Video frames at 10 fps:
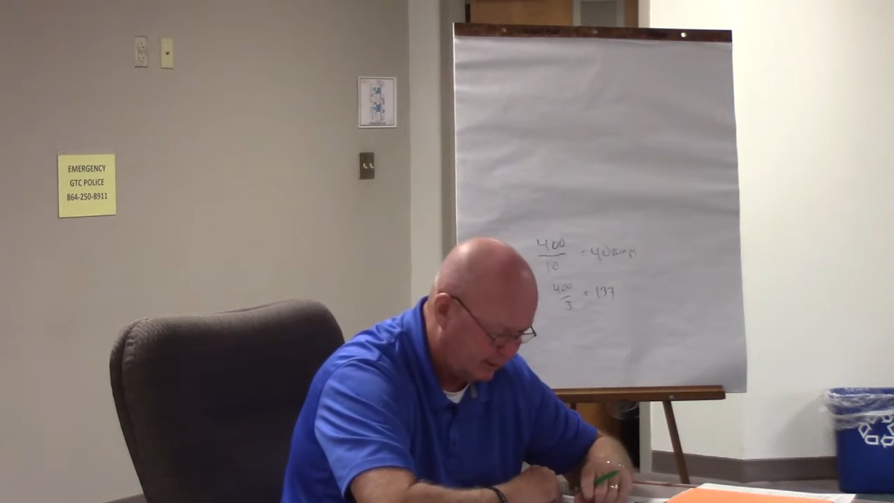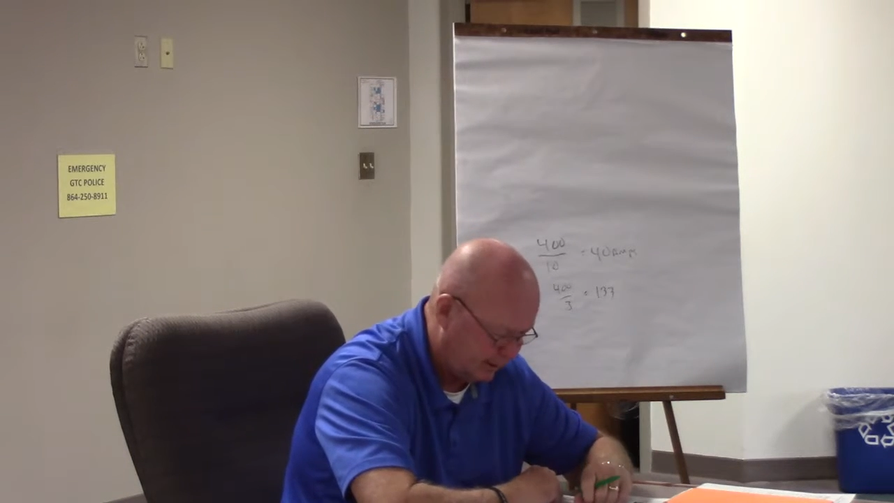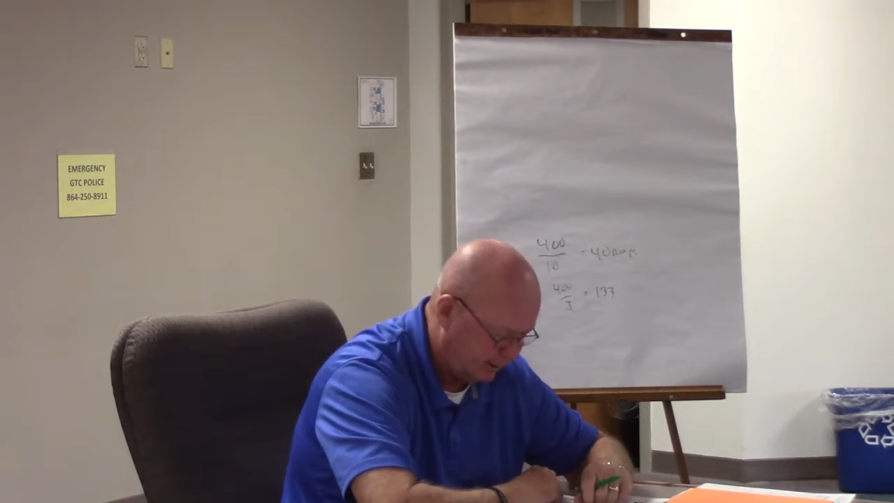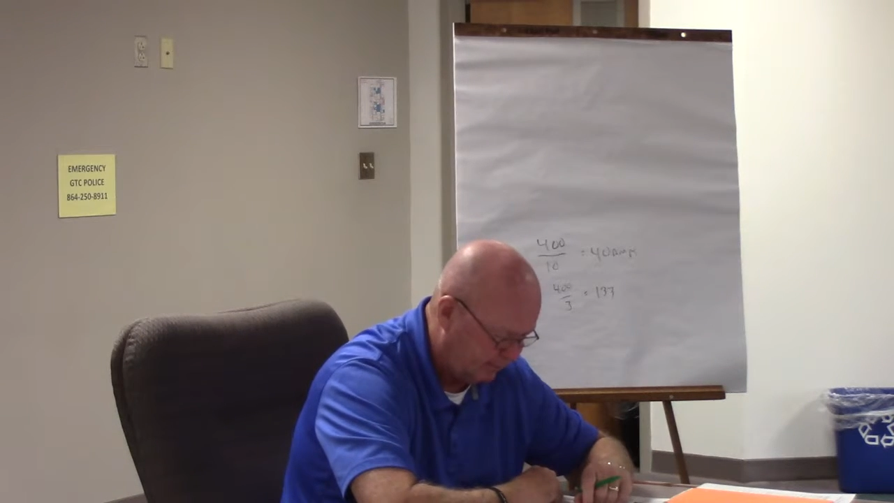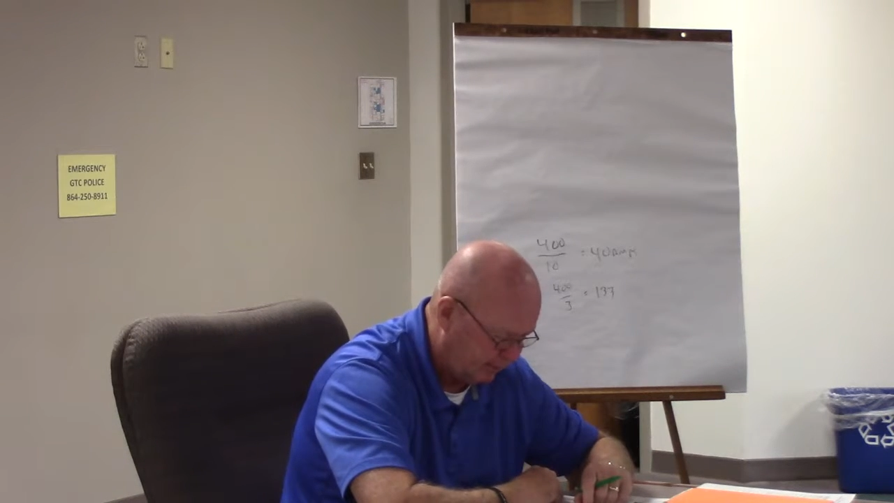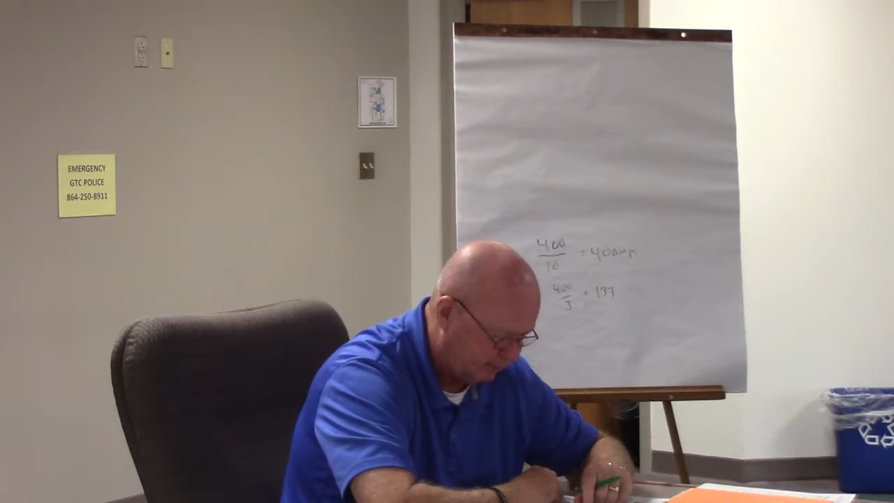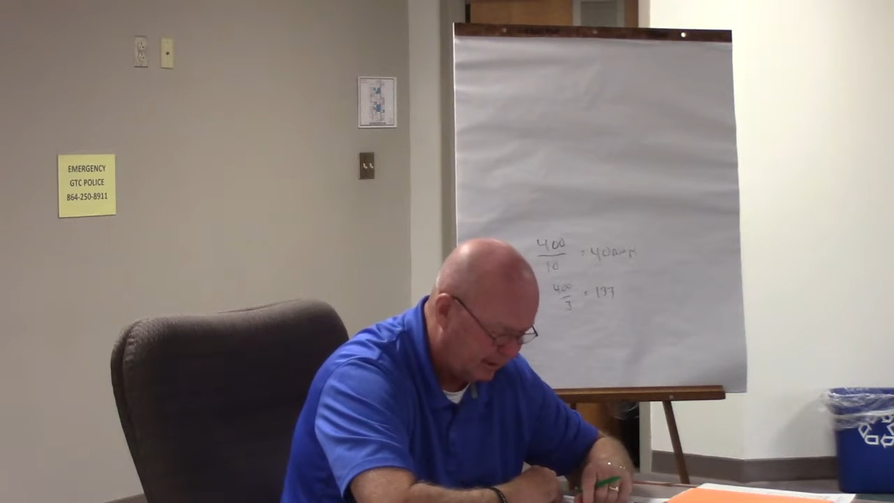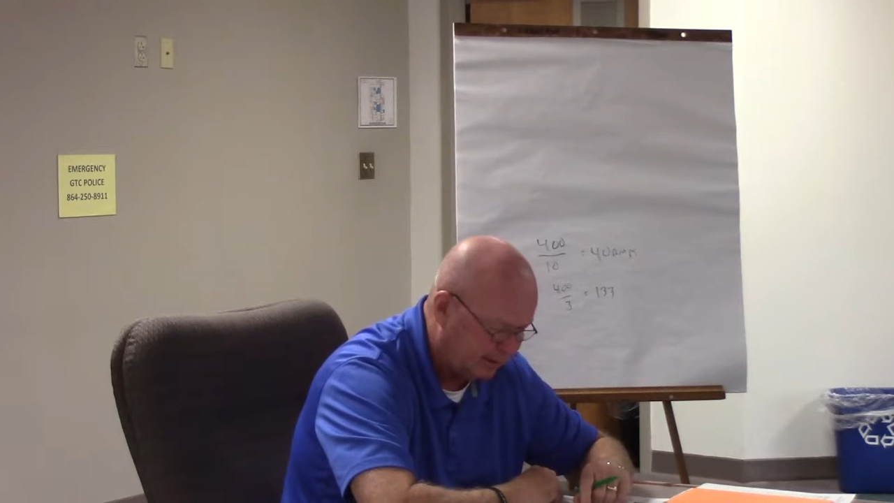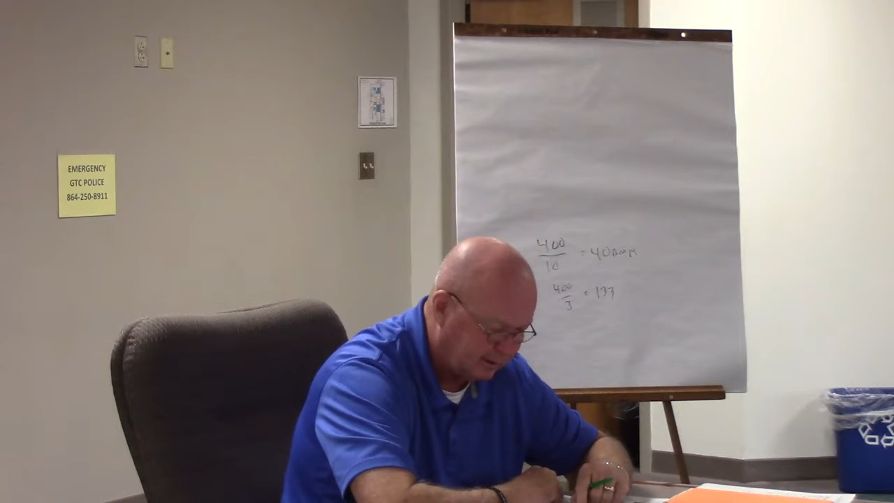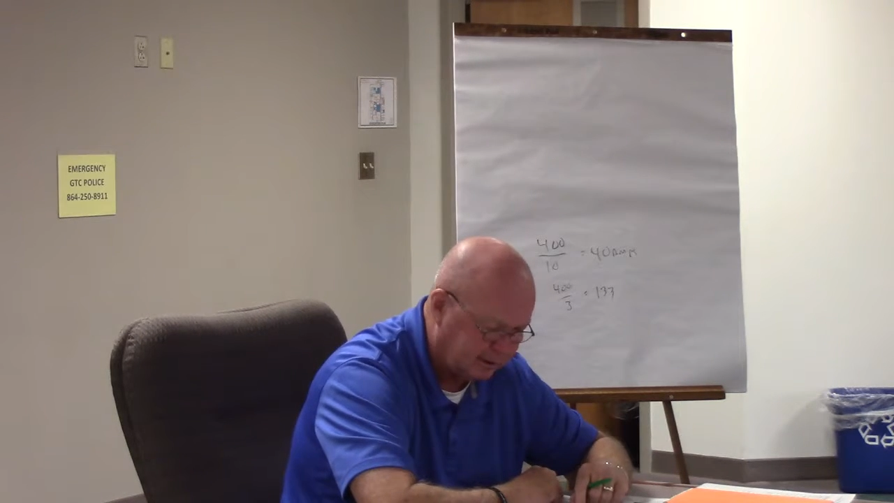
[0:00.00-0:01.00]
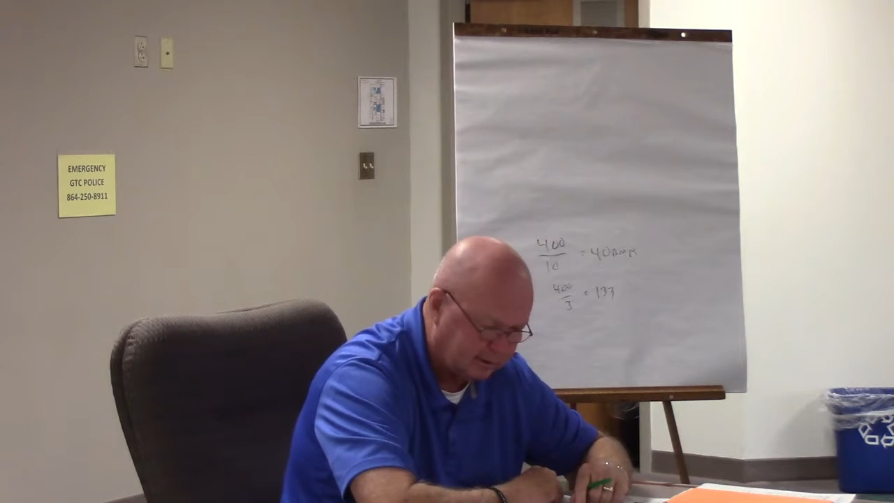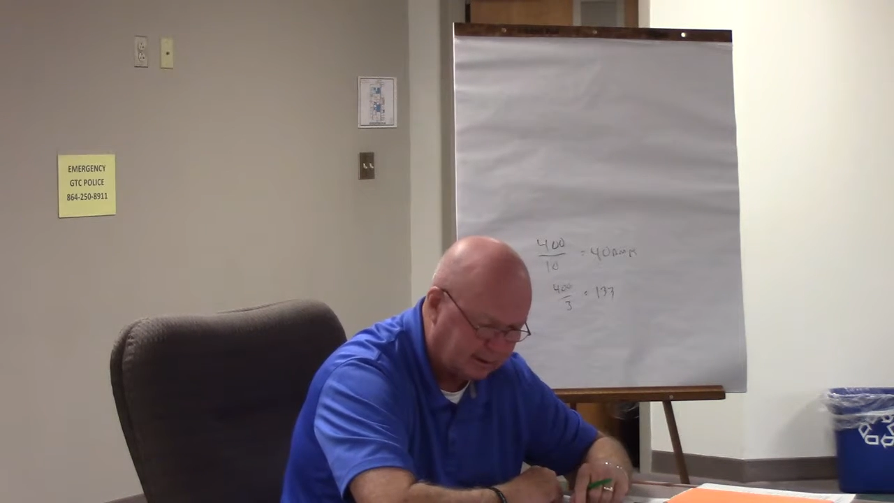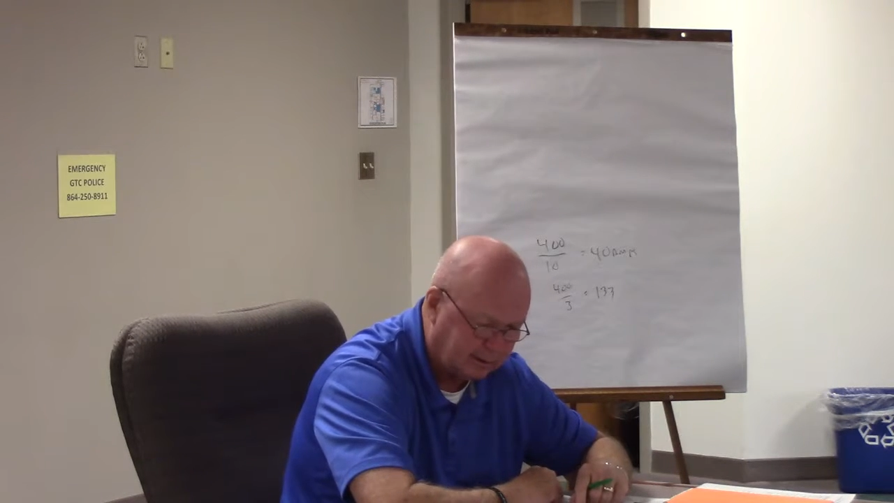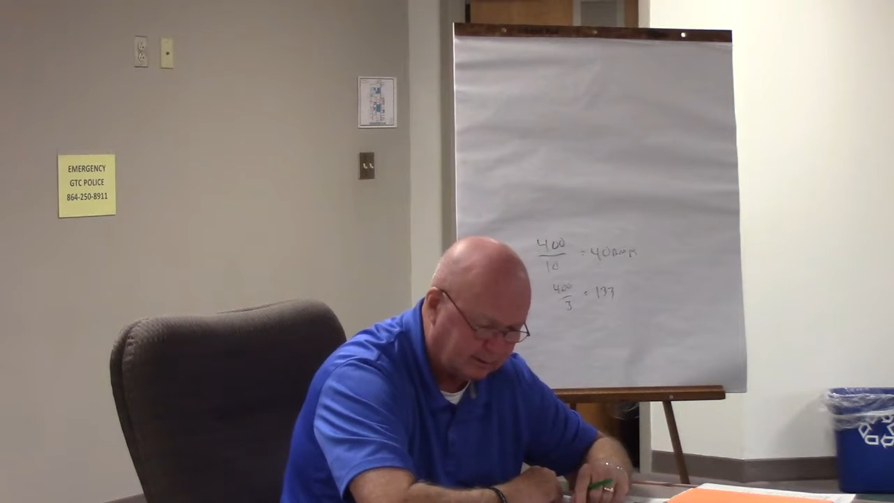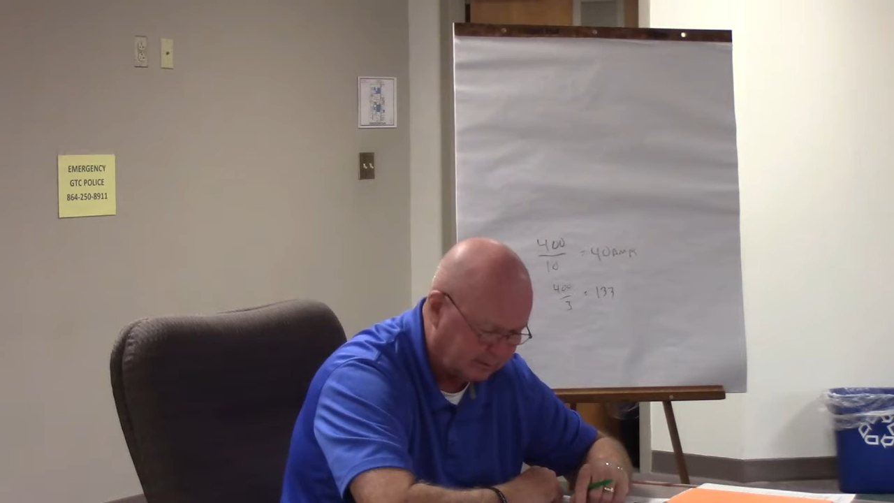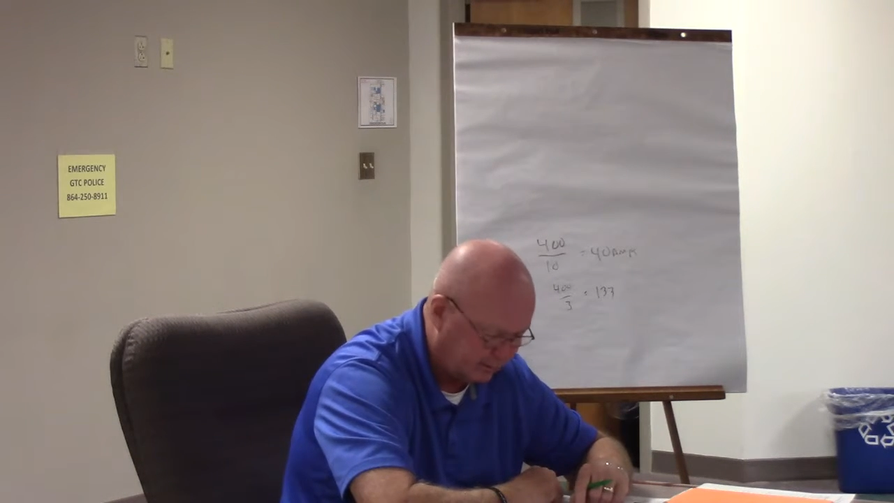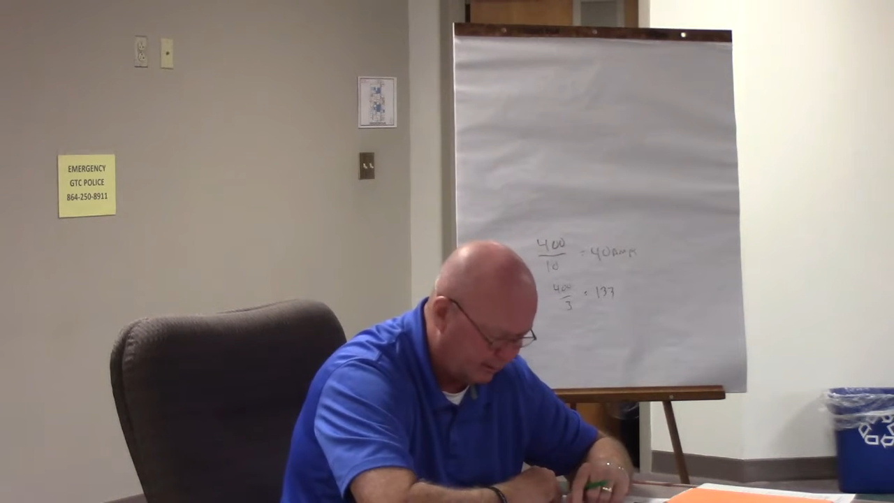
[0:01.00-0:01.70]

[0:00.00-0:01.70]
Okay, makes sense, doesn't it?